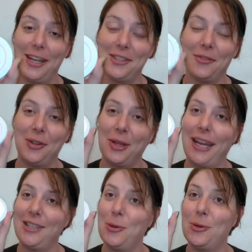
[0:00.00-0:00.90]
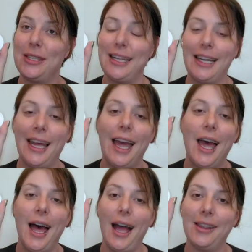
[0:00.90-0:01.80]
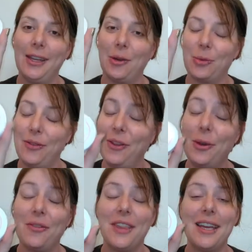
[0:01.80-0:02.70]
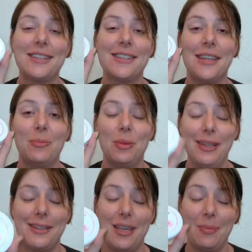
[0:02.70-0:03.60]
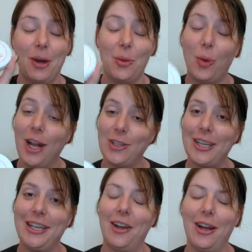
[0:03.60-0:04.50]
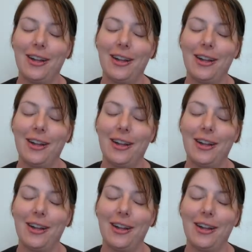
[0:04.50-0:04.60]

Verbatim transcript: So if you'd like to see a little review of this, then please keep on watching.